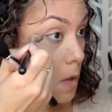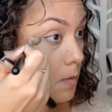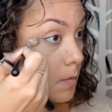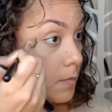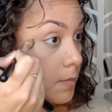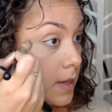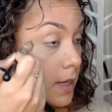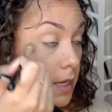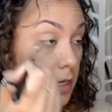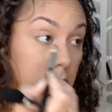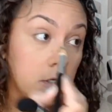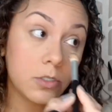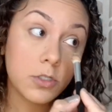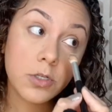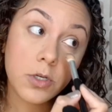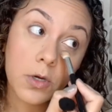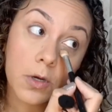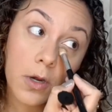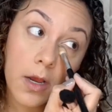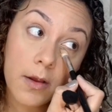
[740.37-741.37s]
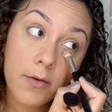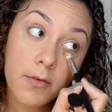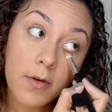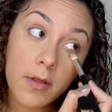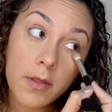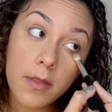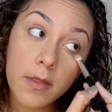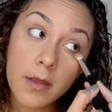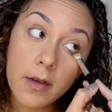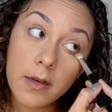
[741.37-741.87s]
making sure
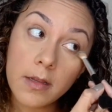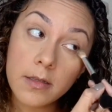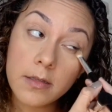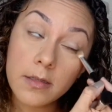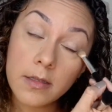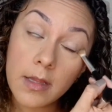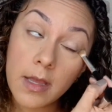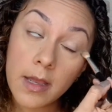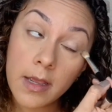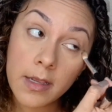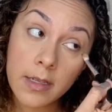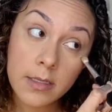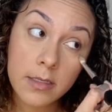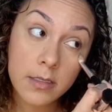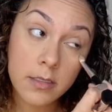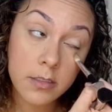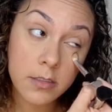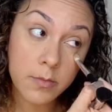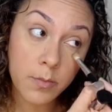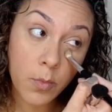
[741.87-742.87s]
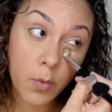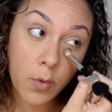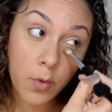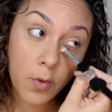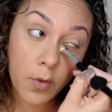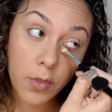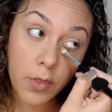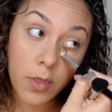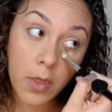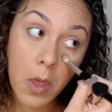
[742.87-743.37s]
everything is nice and
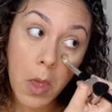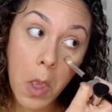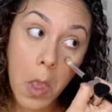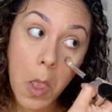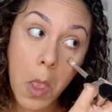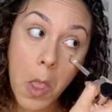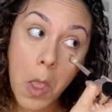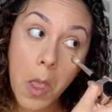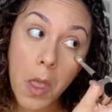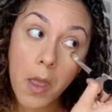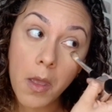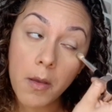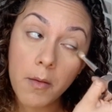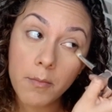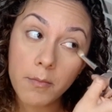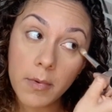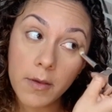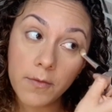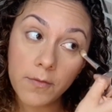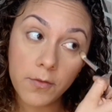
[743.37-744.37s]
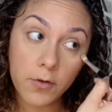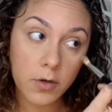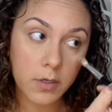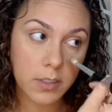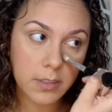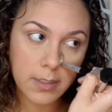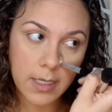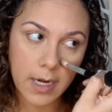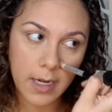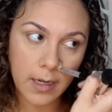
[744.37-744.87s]
smooth before
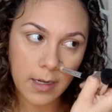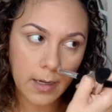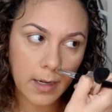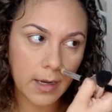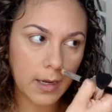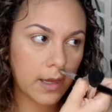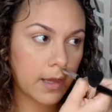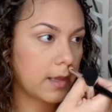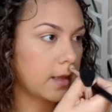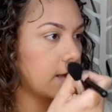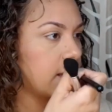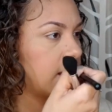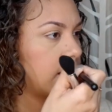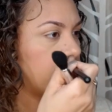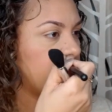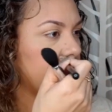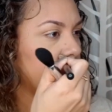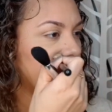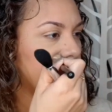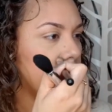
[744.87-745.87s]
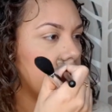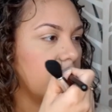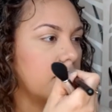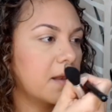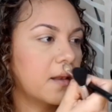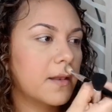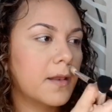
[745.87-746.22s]
setting anything.